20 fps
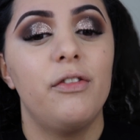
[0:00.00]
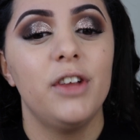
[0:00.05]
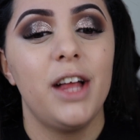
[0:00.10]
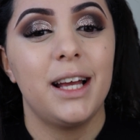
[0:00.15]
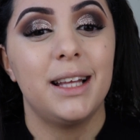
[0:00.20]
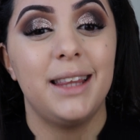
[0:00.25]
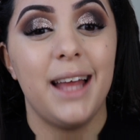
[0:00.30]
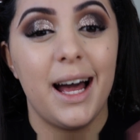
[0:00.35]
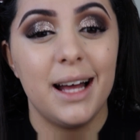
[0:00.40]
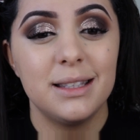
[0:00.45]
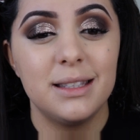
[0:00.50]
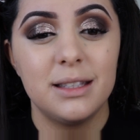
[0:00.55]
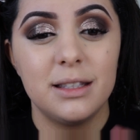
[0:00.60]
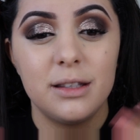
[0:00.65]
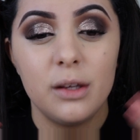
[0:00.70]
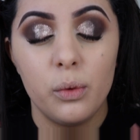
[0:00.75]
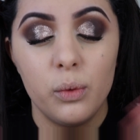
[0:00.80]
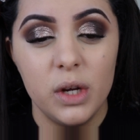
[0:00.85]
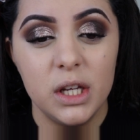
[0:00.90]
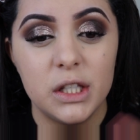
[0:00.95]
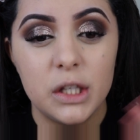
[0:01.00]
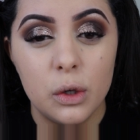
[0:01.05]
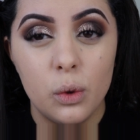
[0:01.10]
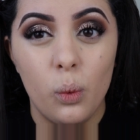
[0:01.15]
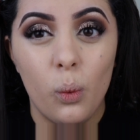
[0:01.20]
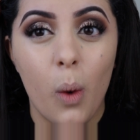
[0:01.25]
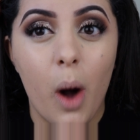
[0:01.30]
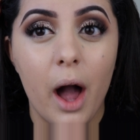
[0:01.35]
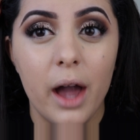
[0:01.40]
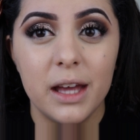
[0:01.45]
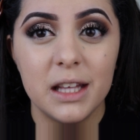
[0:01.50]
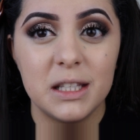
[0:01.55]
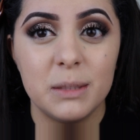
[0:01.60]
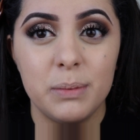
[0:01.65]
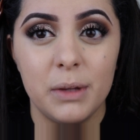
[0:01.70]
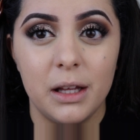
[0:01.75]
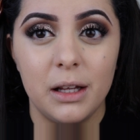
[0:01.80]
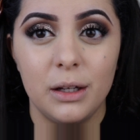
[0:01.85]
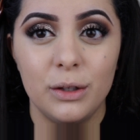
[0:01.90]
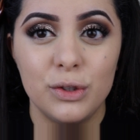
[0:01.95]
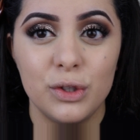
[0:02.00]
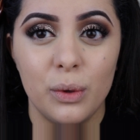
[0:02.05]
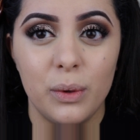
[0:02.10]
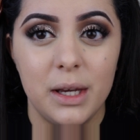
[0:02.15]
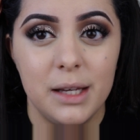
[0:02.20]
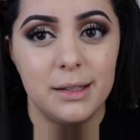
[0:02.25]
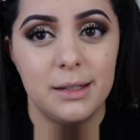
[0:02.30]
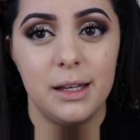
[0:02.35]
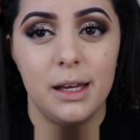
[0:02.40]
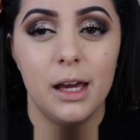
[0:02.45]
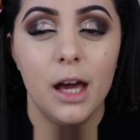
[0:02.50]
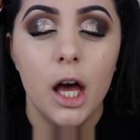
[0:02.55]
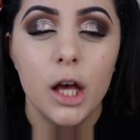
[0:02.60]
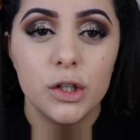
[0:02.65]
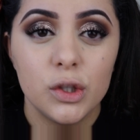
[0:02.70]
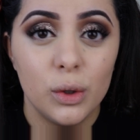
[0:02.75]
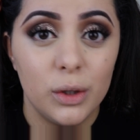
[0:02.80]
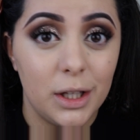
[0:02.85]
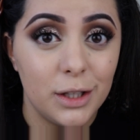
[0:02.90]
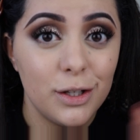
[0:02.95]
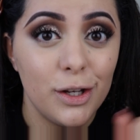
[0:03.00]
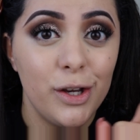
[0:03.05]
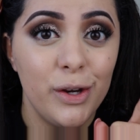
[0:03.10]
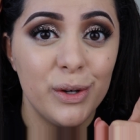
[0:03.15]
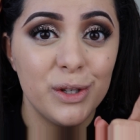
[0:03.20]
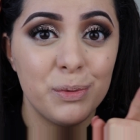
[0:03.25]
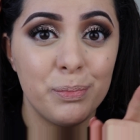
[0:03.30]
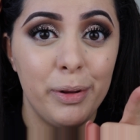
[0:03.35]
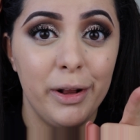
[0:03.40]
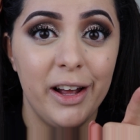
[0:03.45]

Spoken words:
I feel like that's the reason why it's blending so easy, so that's a huge